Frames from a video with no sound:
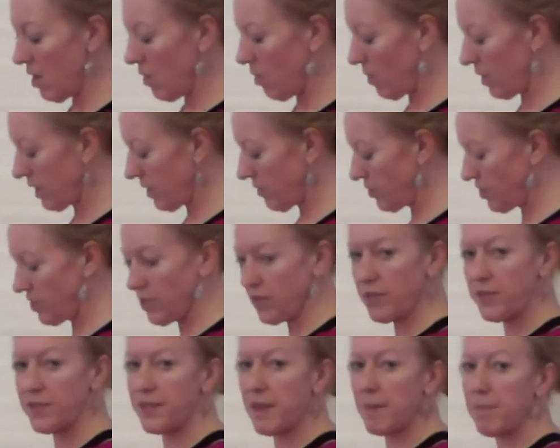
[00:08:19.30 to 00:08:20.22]
I'm going
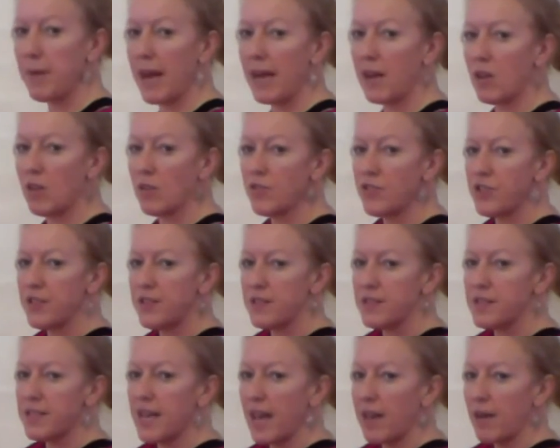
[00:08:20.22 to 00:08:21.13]
to sit back onto the
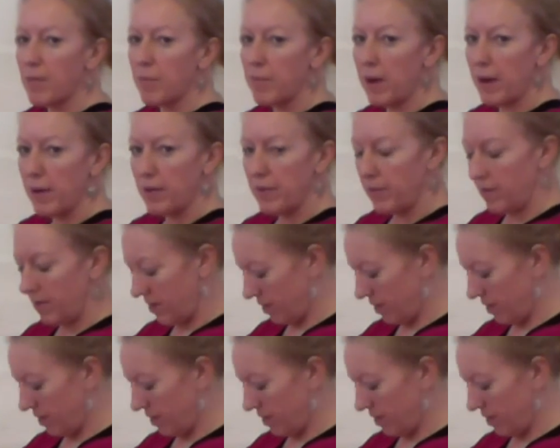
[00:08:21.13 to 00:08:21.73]
tailbone.